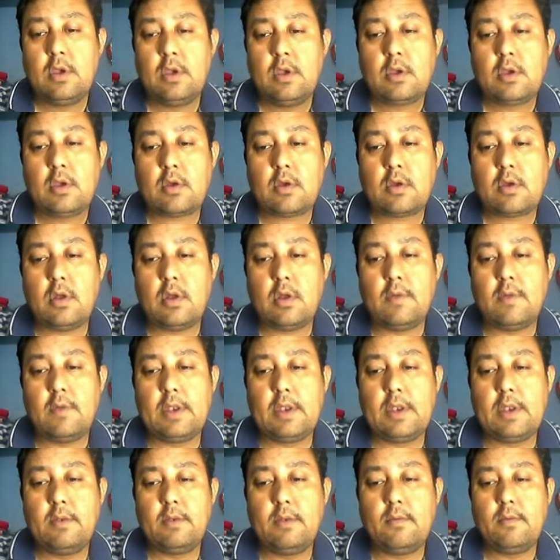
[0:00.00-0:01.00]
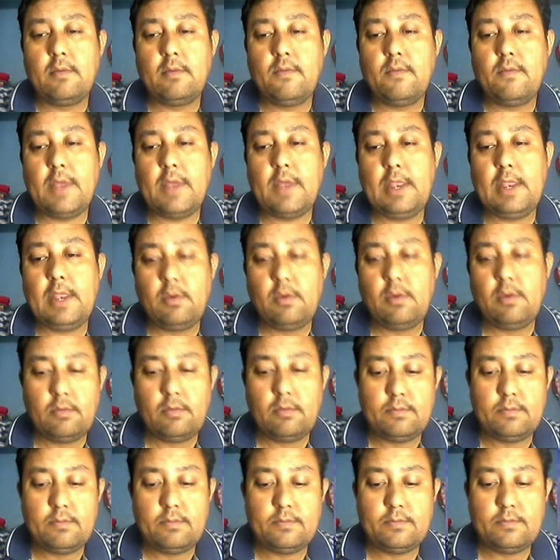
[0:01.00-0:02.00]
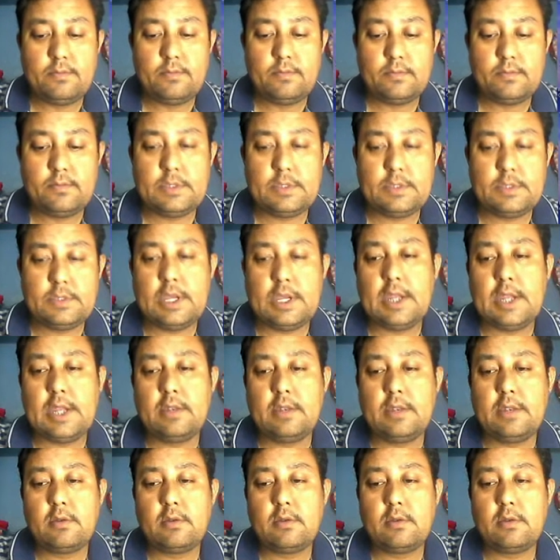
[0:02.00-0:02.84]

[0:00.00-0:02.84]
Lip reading: call one value, then